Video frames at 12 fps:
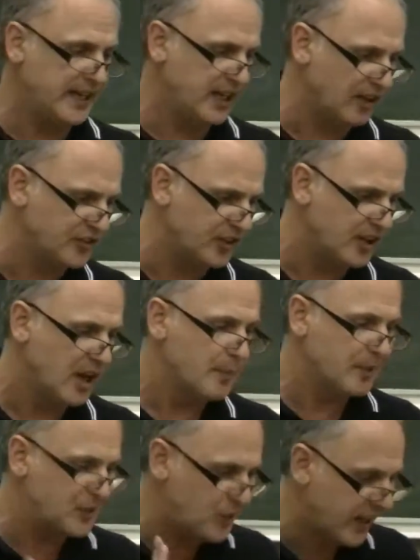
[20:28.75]
In
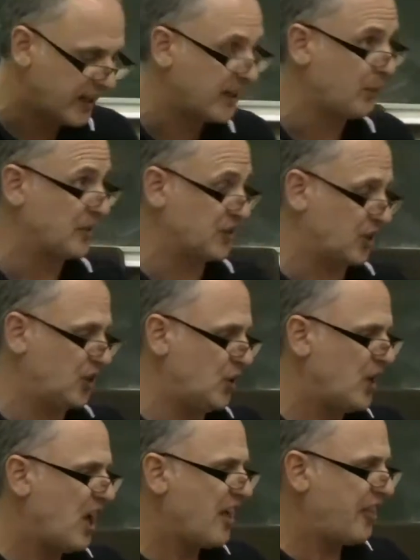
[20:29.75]
London, particularly where it's
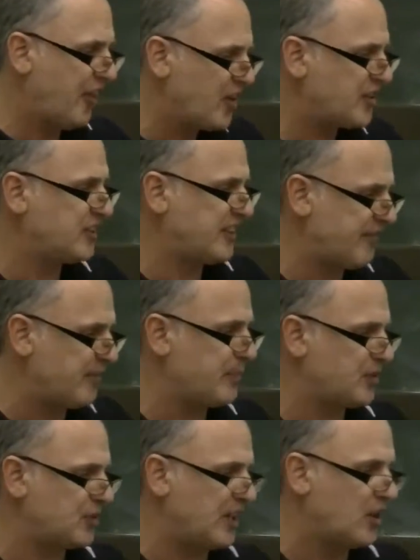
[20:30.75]
acute,
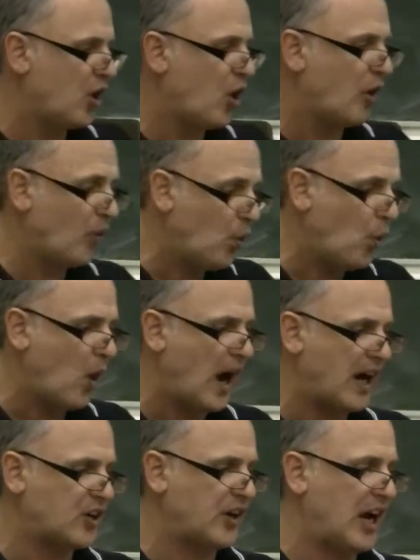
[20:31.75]
37% of all
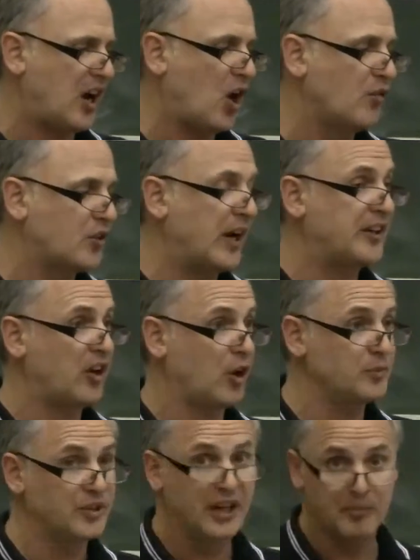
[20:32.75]
overcrowded
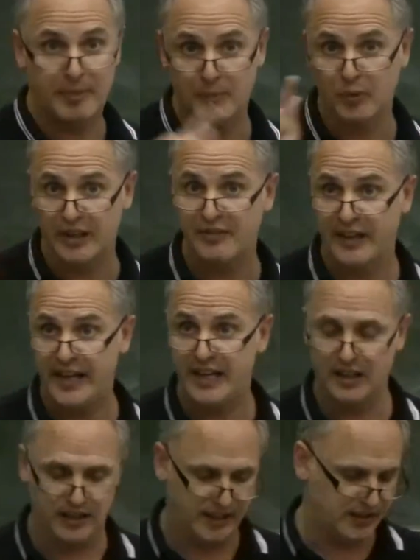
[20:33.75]
homes people live
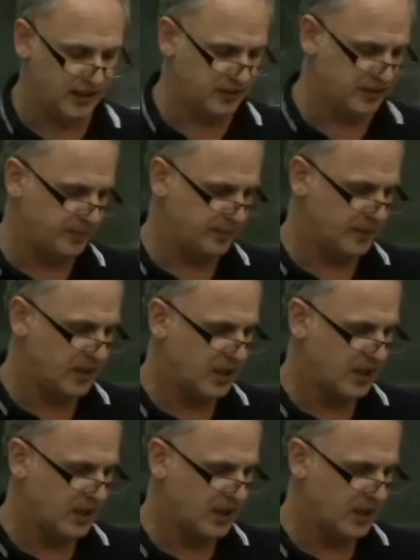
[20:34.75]
in, in London